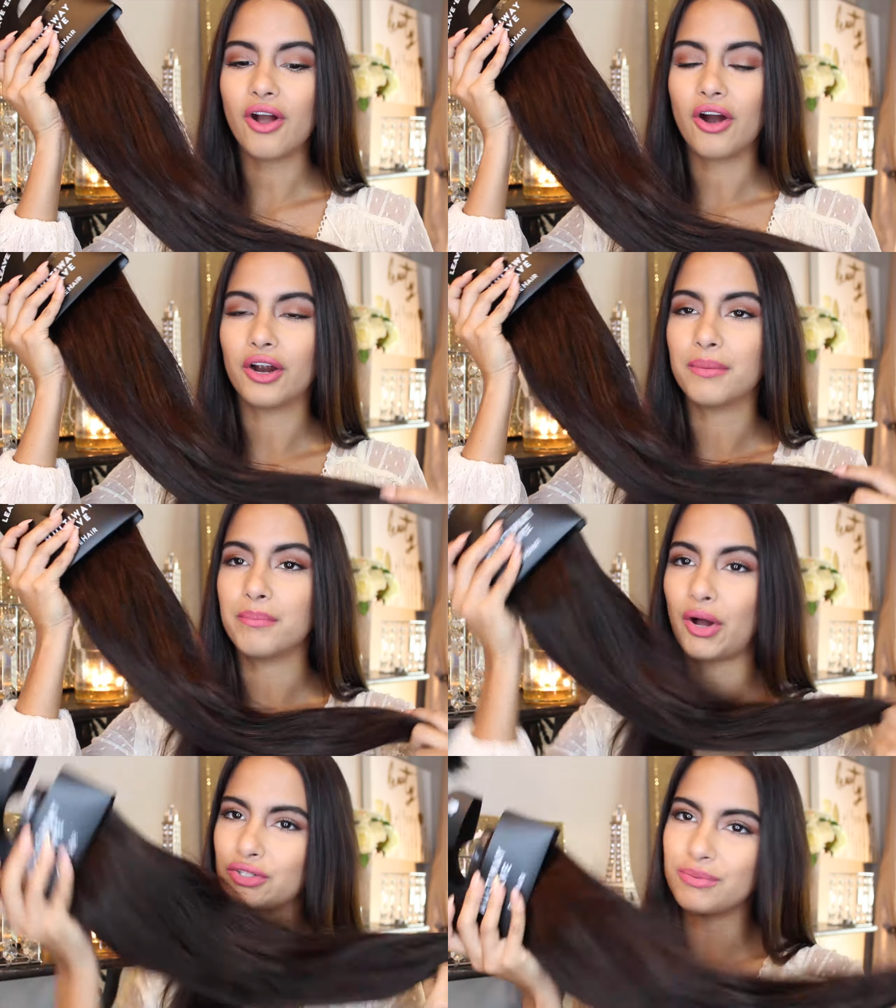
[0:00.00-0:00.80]
are
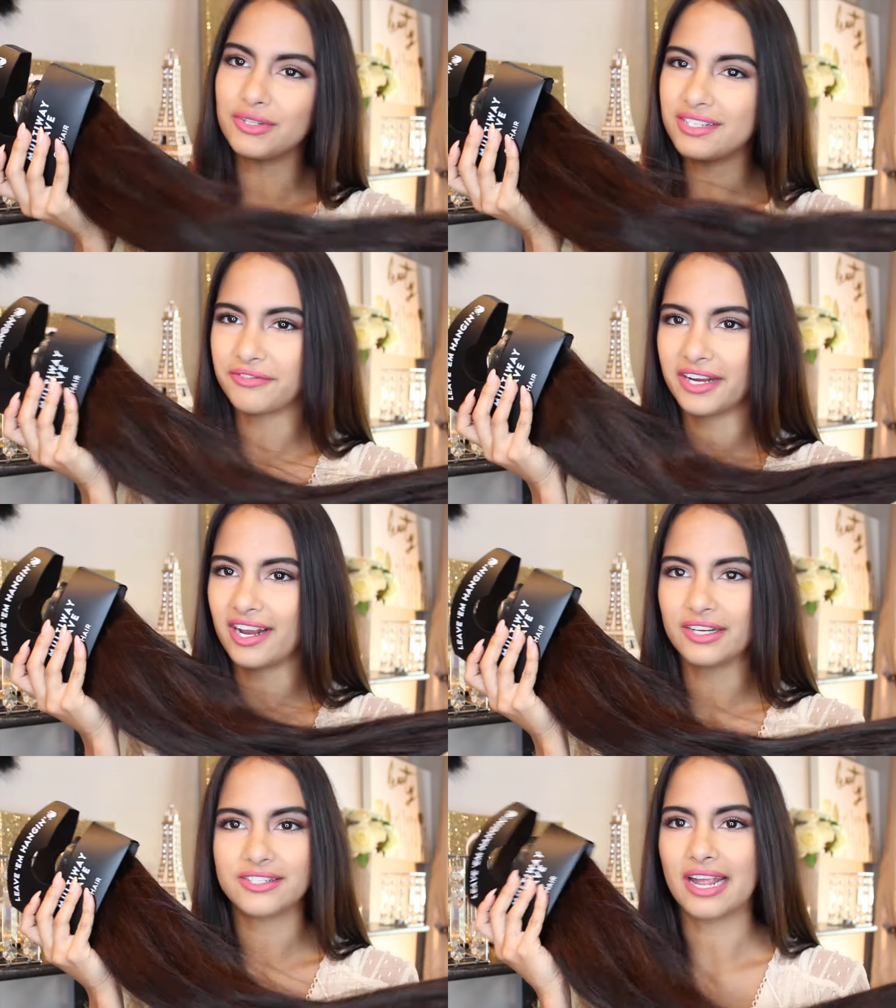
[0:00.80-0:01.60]
multiple different
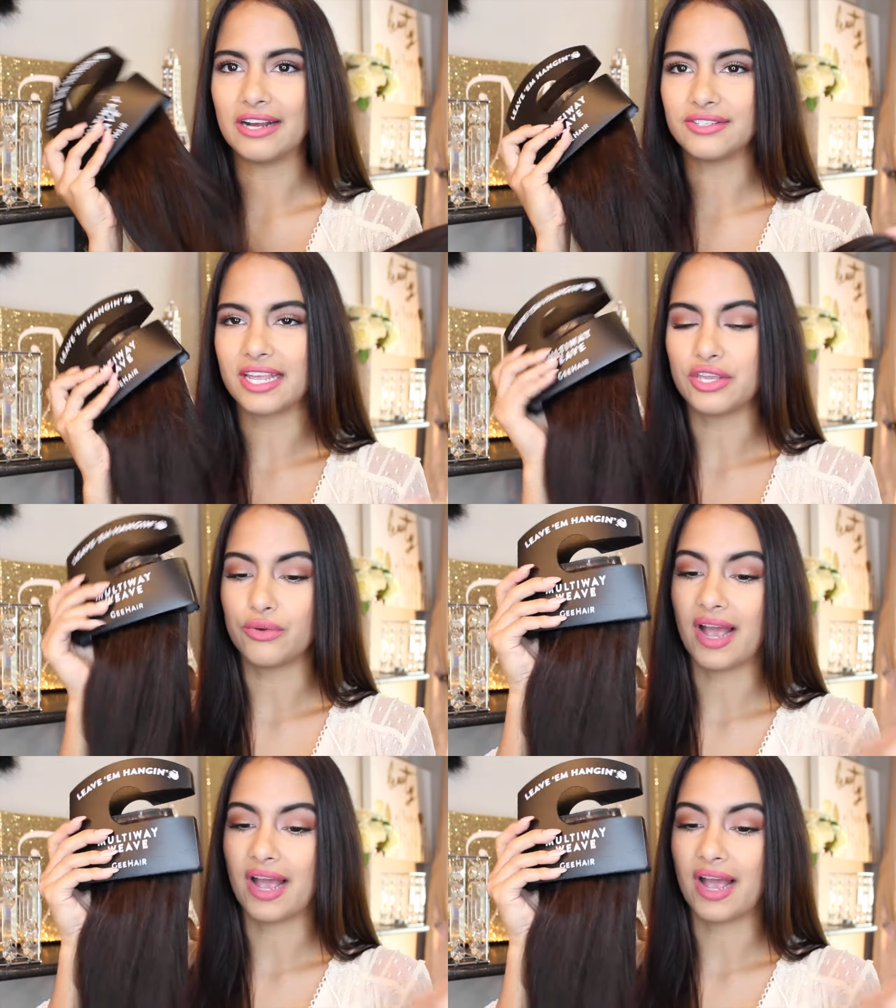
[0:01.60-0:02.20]
hairstyles that you